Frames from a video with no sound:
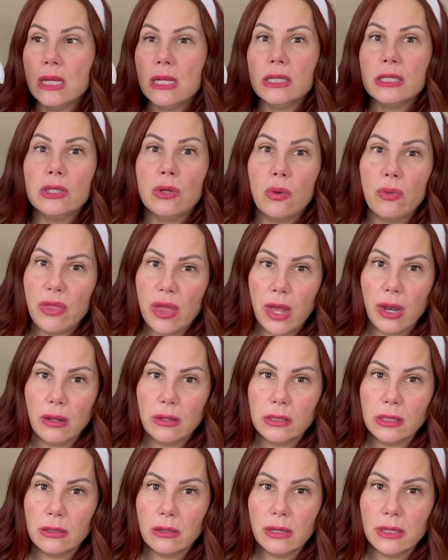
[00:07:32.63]
So that
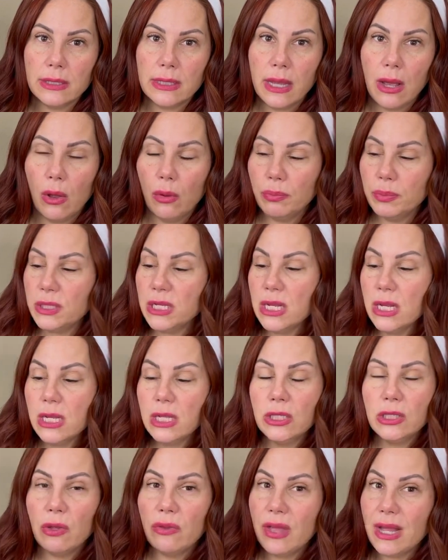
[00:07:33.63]
also has helped.
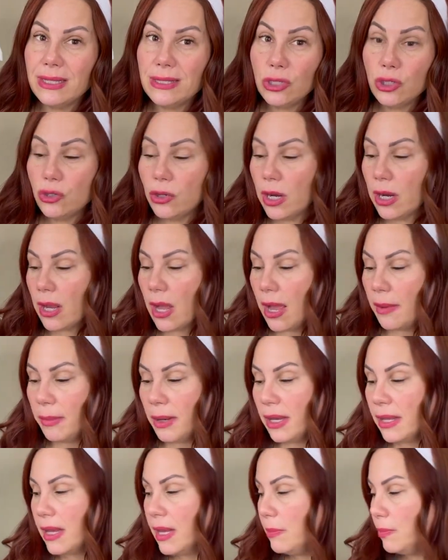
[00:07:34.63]
So that's a trick. I'm
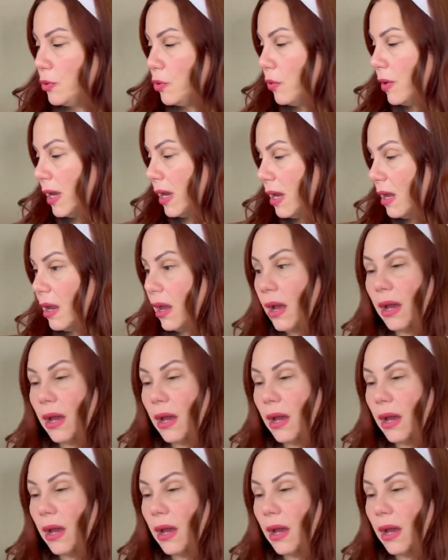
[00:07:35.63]
going to keep doing it.